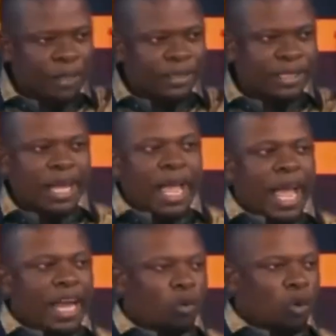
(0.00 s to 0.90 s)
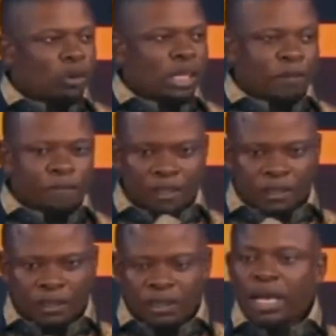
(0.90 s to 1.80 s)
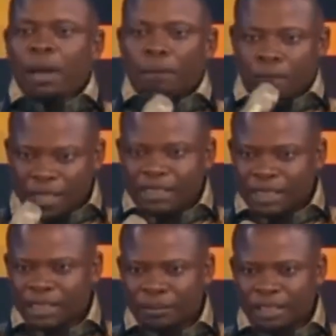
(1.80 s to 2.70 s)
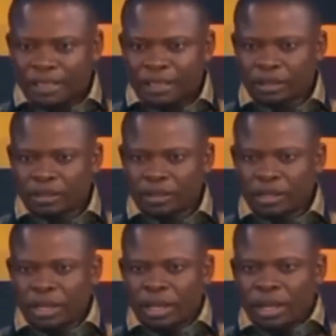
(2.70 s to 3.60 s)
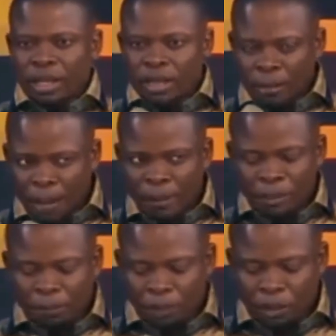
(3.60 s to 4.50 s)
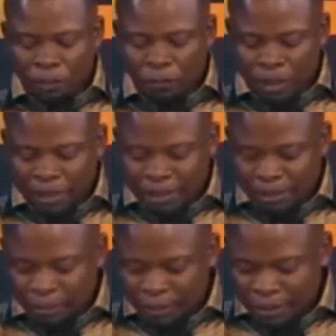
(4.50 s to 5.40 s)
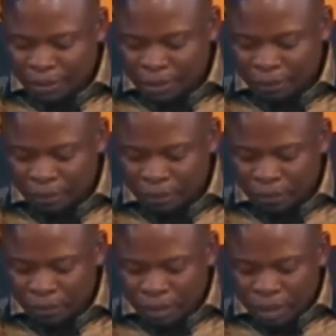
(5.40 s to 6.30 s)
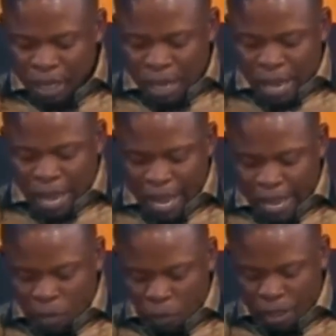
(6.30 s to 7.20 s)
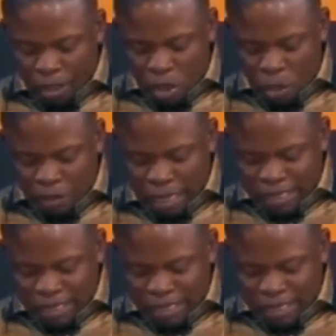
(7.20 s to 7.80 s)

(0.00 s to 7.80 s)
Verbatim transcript: mercy, and we looked at the first plenteous mercy. The Bible speaks of plenteous mercy, and we looked